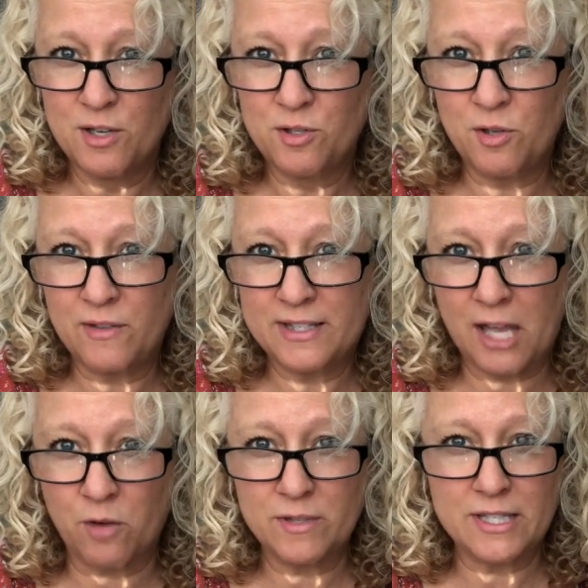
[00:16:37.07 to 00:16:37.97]
So this
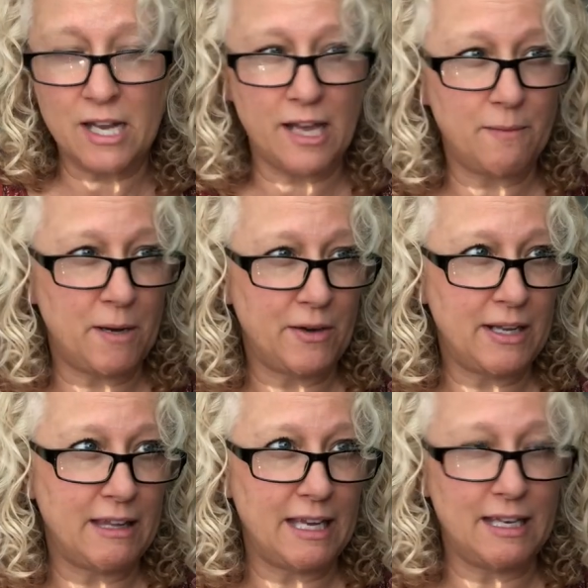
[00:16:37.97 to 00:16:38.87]
gal was nine, Mary
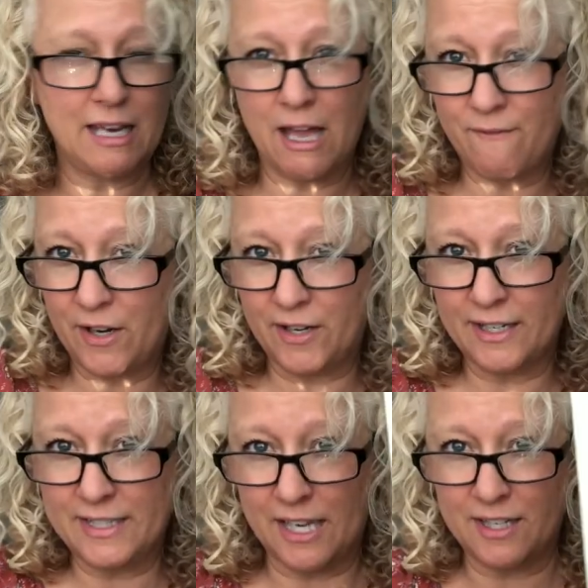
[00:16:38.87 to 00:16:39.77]
Clayton, very
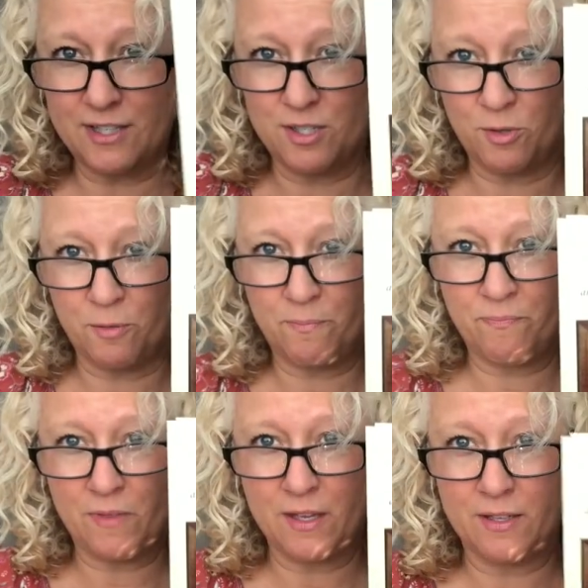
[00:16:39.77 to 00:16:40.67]
excited to
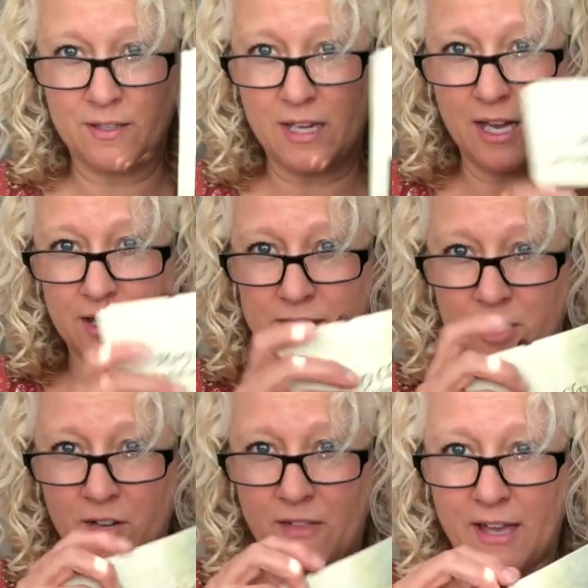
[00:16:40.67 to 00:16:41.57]
uh,
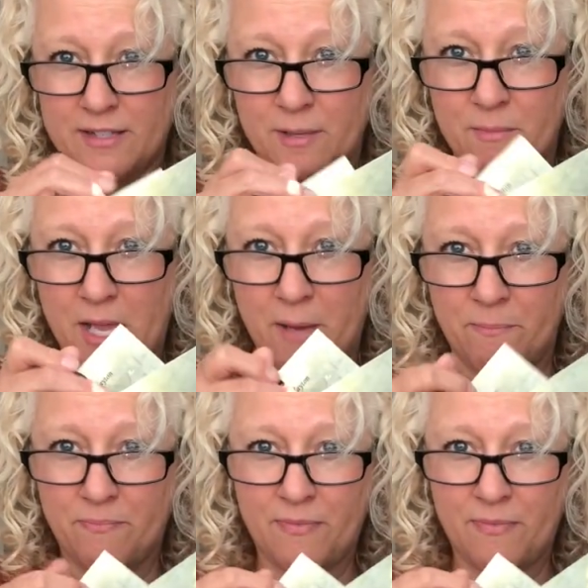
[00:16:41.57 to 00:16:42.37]
start that someday.